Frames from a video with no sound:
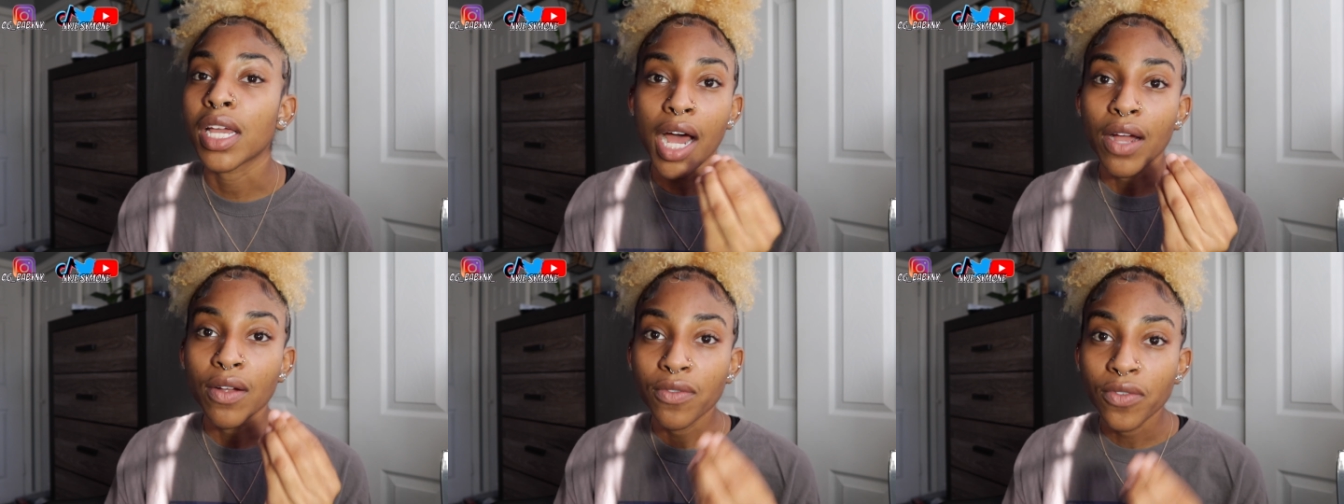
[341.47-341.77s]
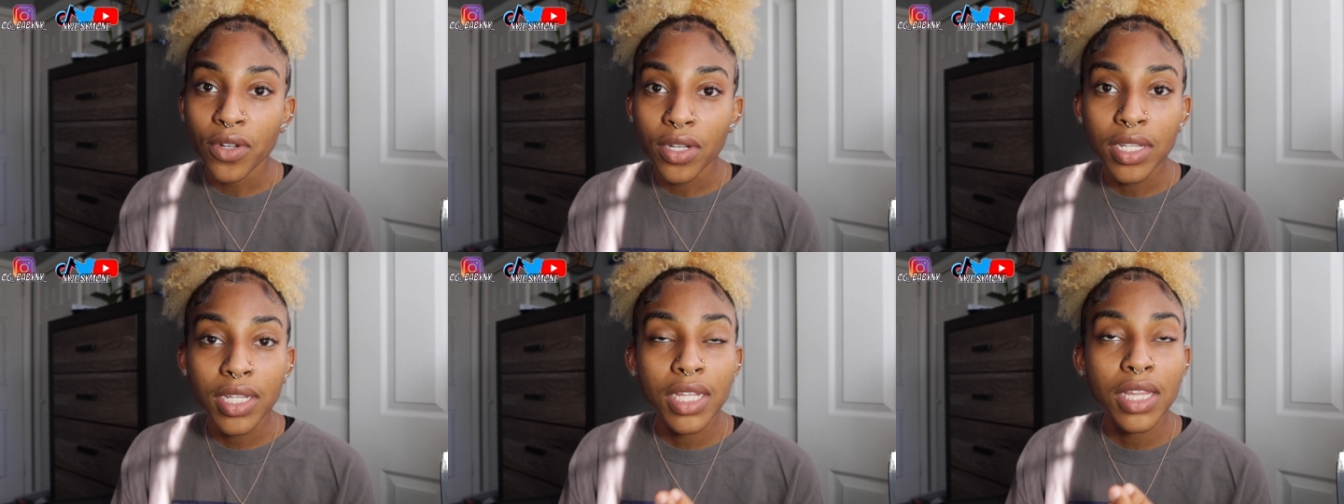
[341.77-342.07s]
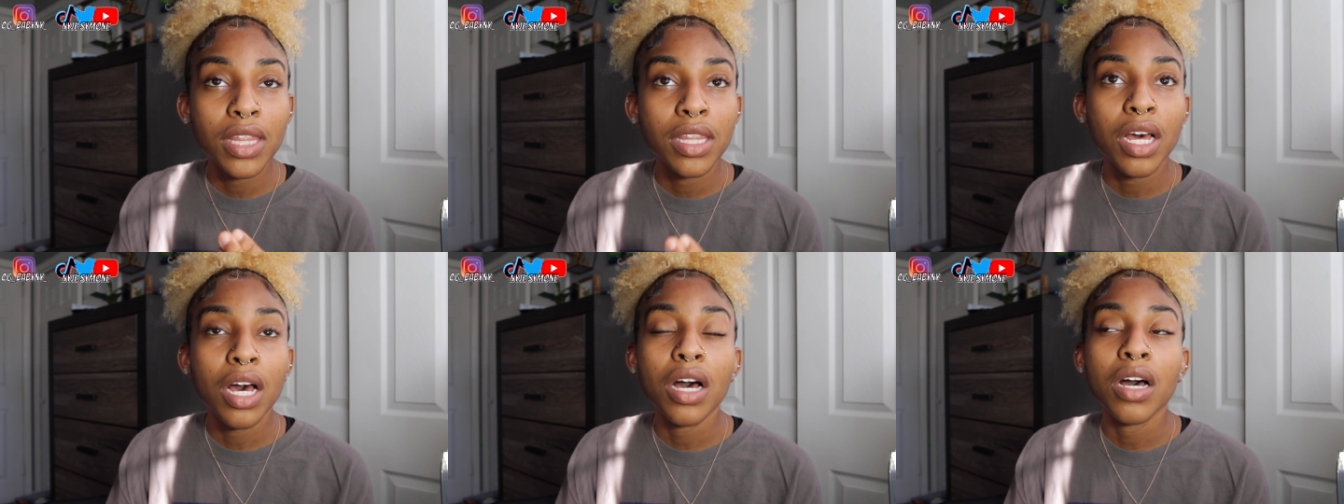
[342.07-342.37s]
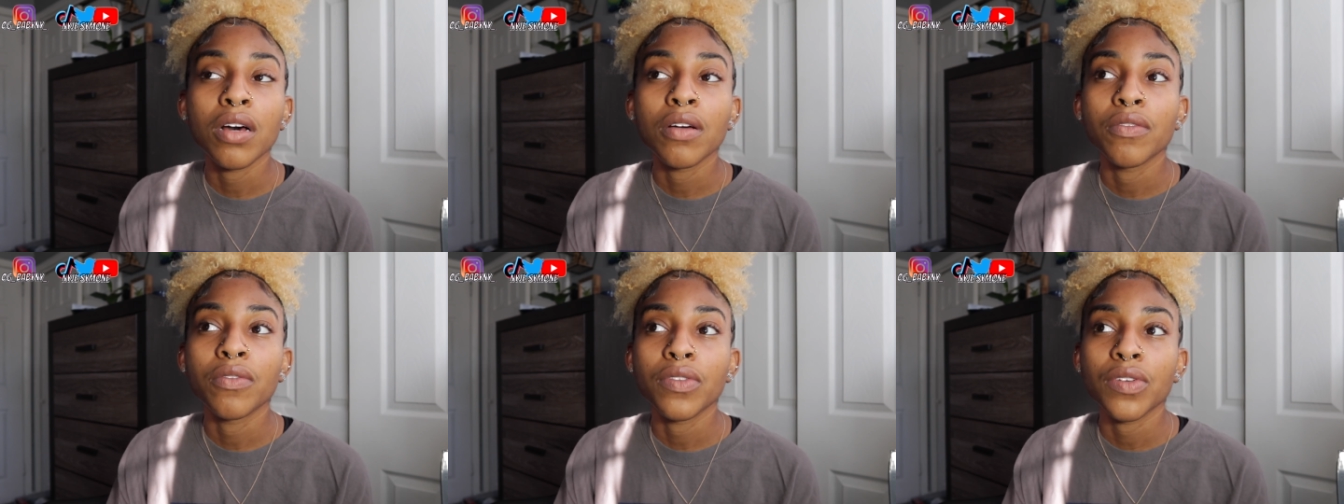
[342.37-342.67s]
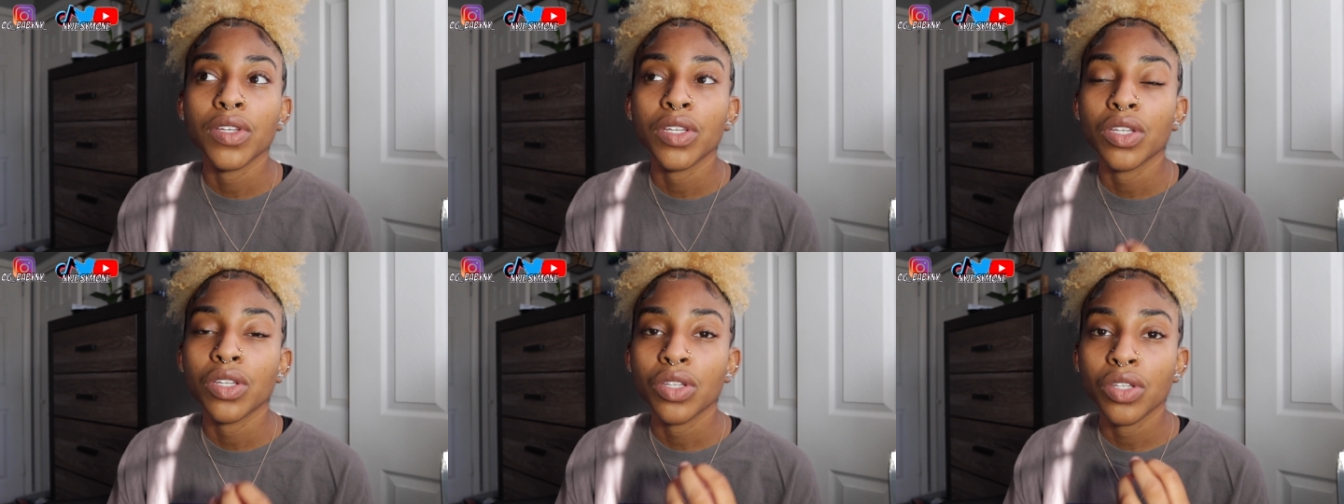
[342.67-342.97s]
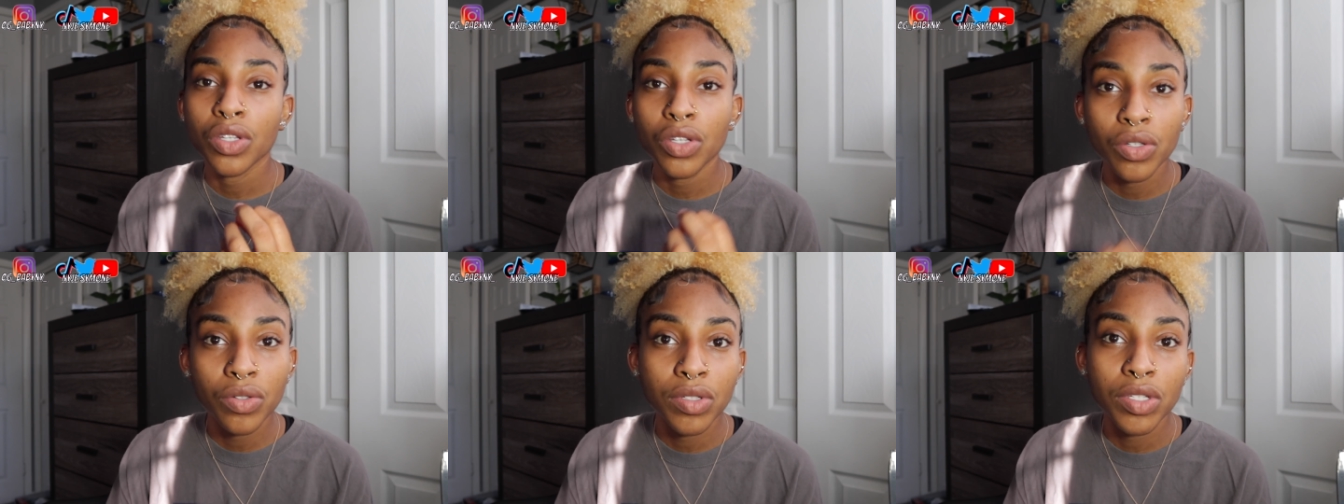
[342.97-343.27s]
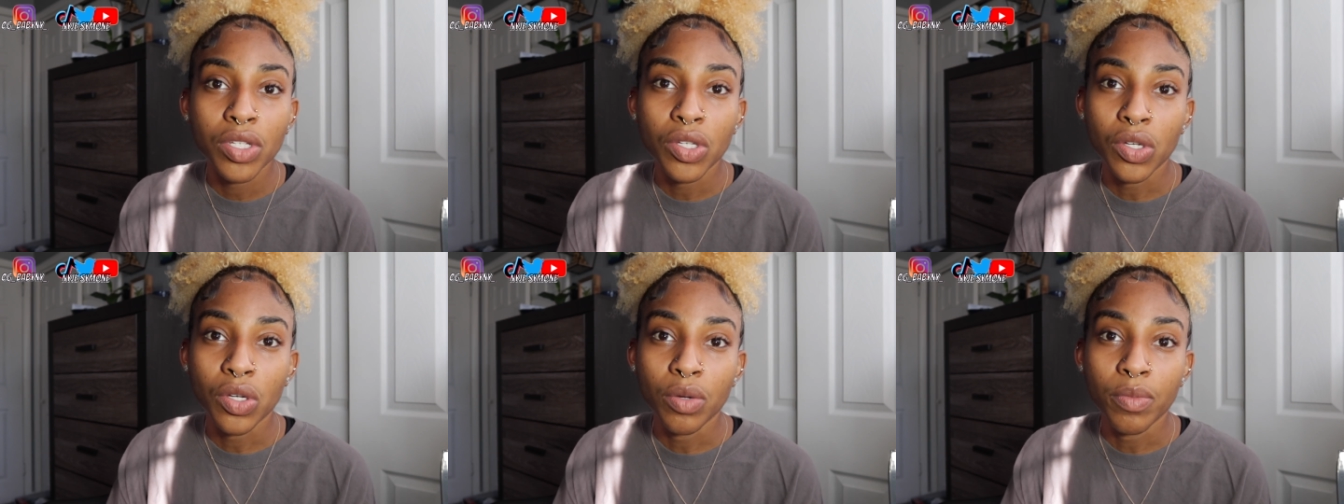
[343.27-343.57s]
I really love
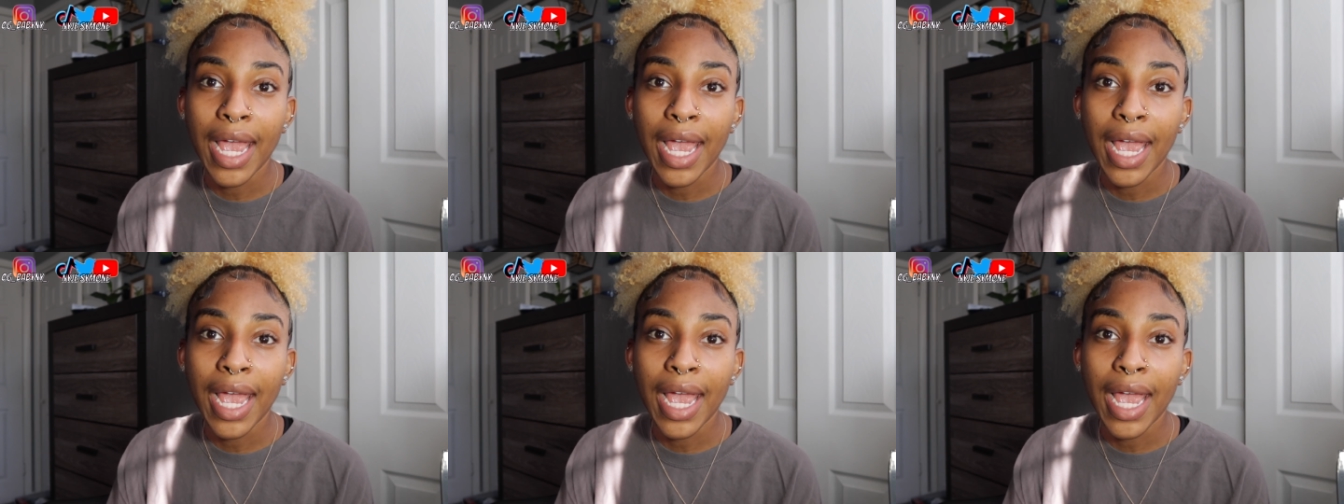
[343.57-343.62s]
YouTube,